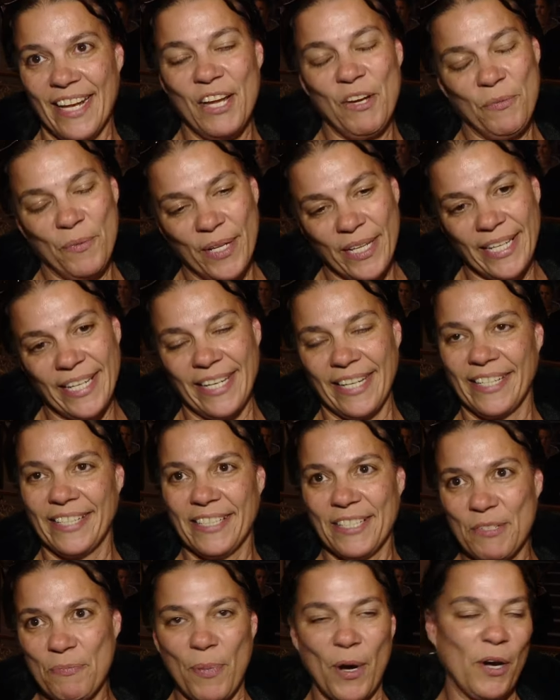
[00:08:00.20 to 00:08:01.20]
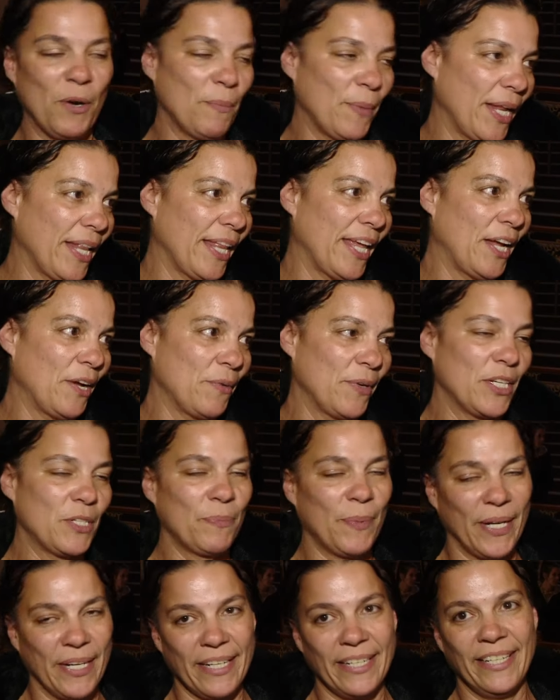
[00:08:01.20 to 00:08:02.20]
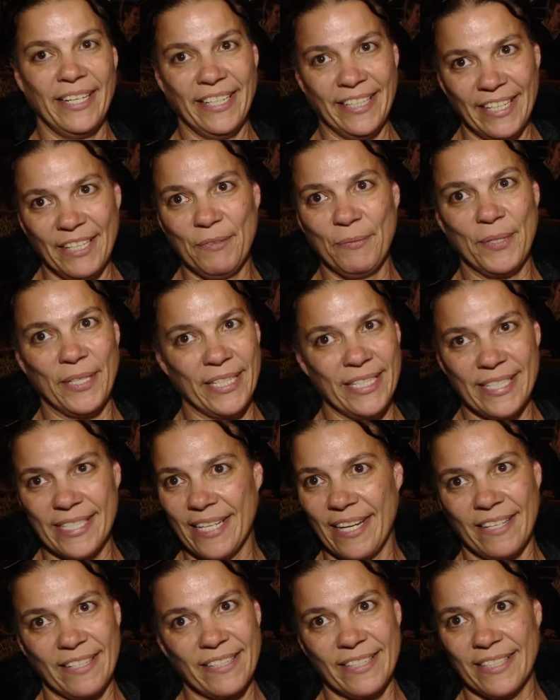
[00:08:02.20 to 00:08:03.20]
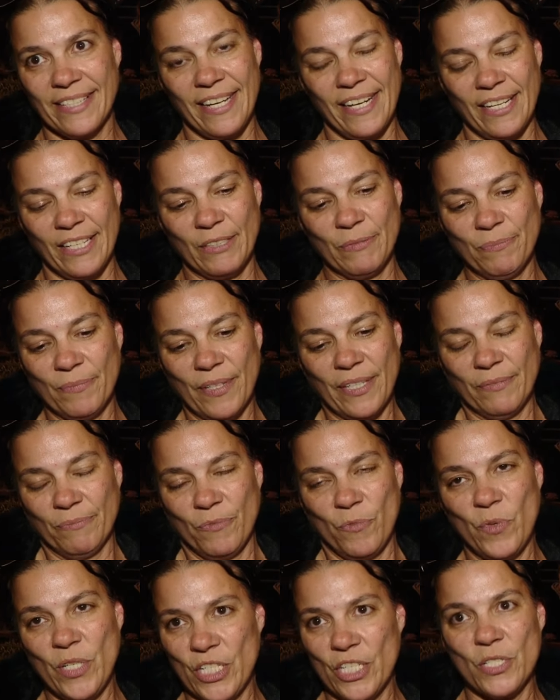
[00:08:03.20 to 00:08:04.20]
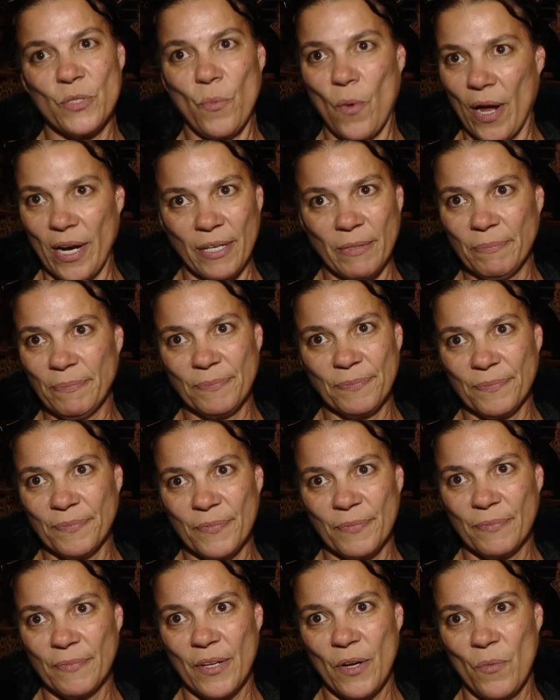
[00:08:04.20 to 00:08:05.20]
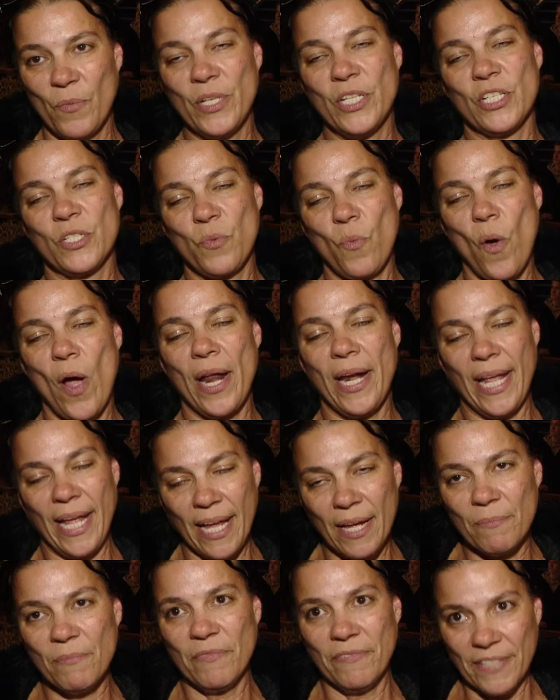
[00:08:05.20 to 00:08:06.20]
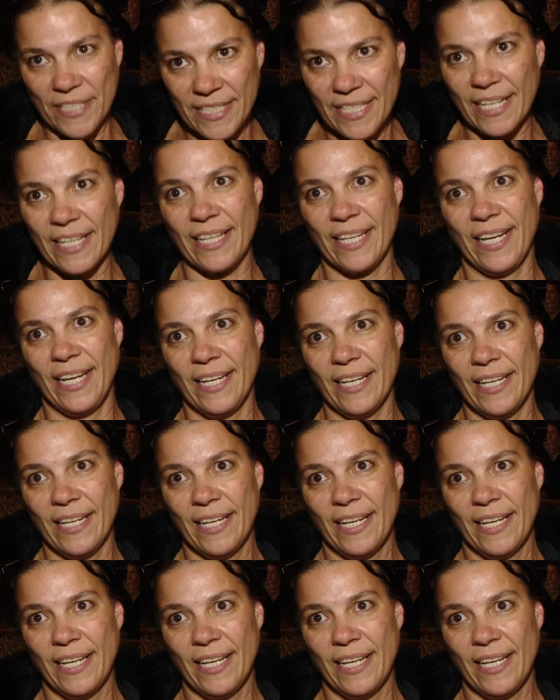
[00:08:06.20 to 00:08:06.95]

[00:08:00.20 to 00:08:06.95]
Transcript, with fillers: It really does. Part of my language, but it it really sucks. Um, we just want him. We yeah. just want him physically.